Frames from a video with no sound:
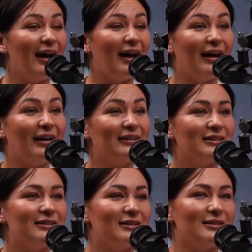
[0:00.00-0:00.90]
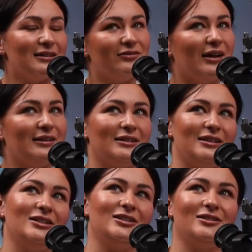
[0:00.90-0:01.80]
And the
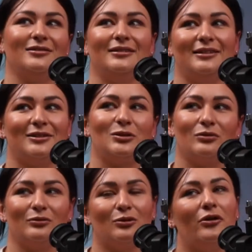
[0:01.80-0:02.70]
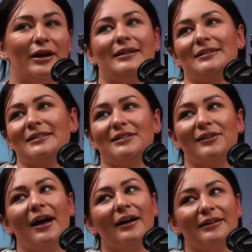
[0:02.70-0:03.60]
disadvantage is connected to
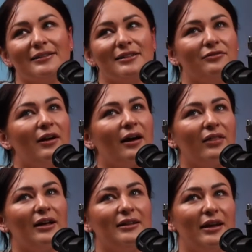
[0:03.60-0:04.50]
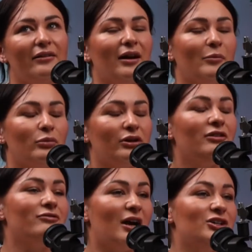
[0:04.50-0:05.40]
that is the fact that they are pretty
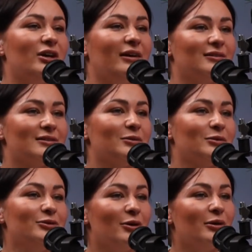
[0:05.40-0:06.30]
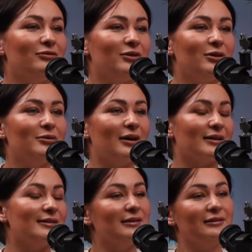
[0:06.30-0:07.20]
fragile. So, you know, if you
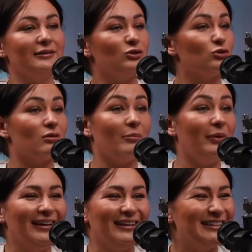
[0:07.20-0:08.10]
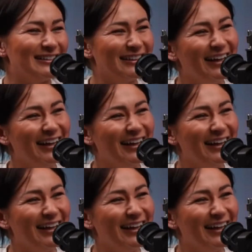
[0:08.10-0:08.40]
accidentally drop it